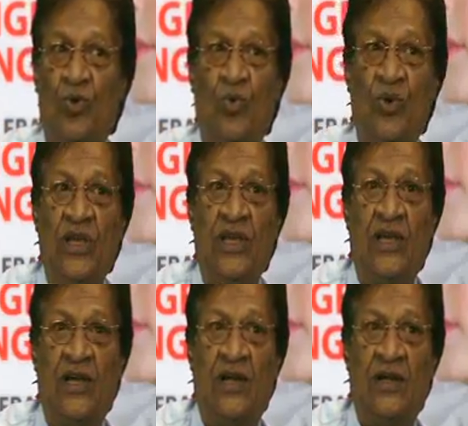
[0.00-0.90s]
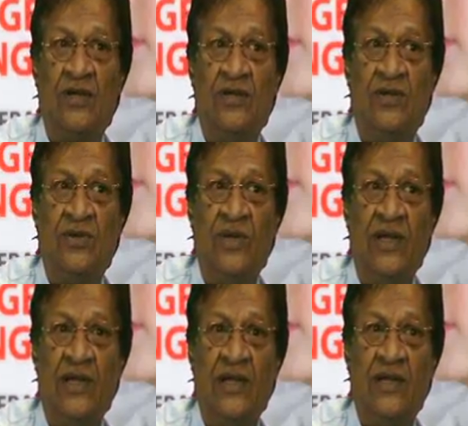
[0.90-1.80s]
We are
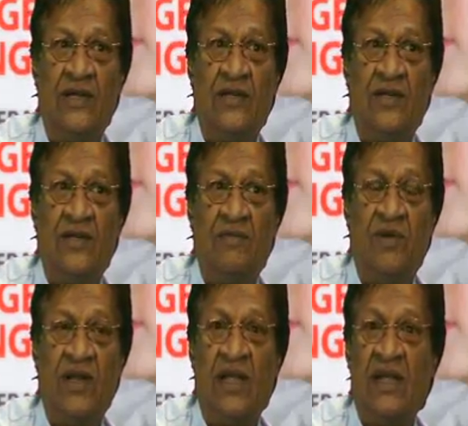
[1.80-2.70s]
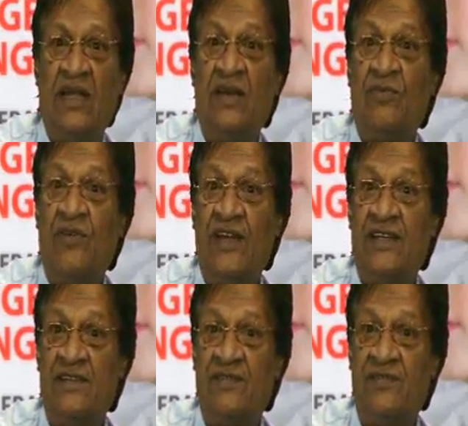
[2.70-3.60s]
bringing
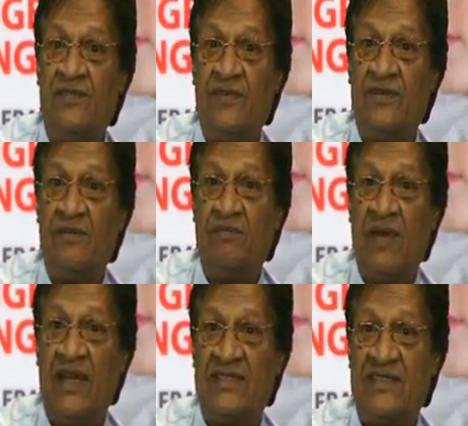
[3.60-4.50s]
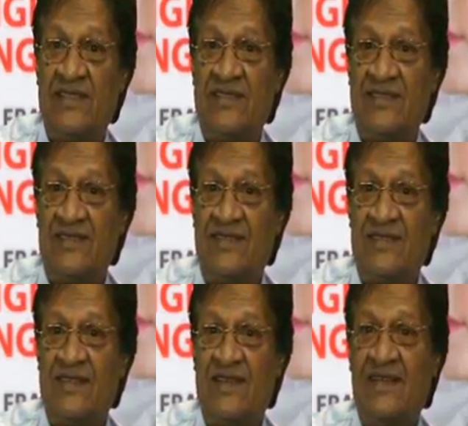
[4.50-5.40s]
innovative
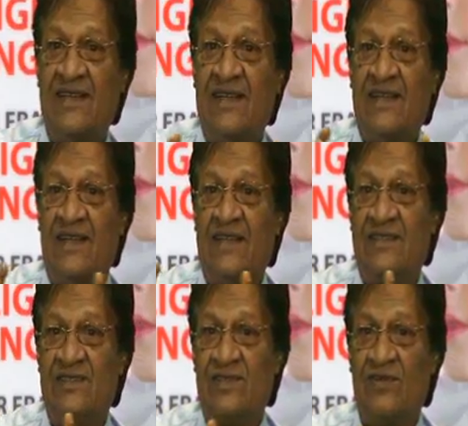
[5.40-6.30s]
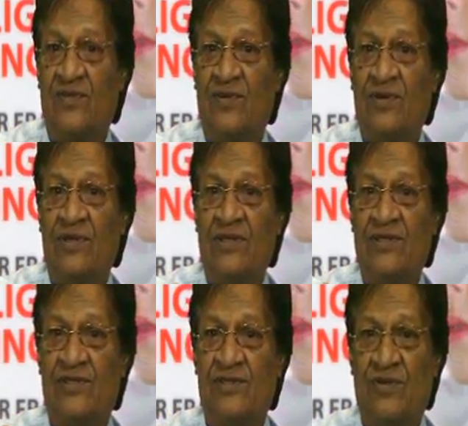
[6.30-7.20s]
medicines, and so forth and
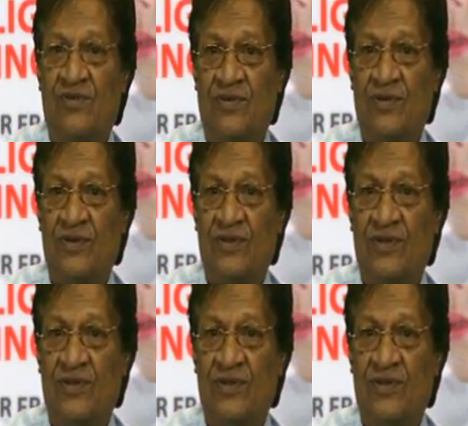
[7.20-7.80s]
so forth.